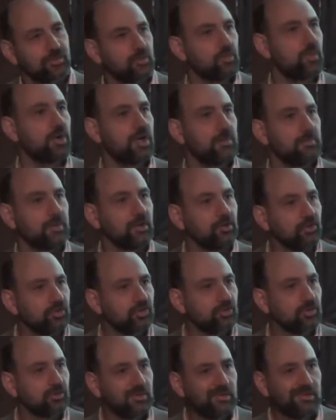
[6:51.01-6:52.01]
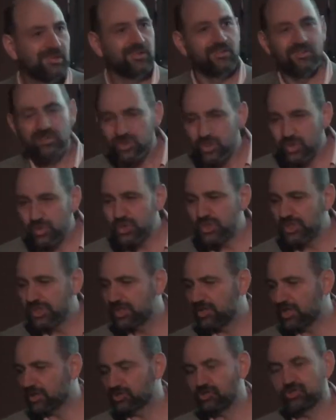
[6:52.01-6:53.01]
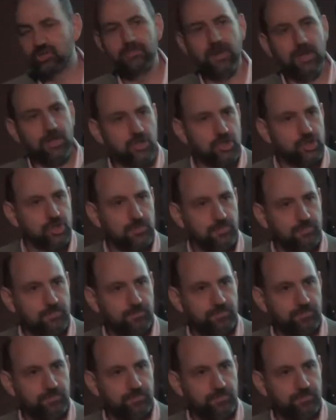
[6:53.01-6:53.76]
requirements? Usually not so much.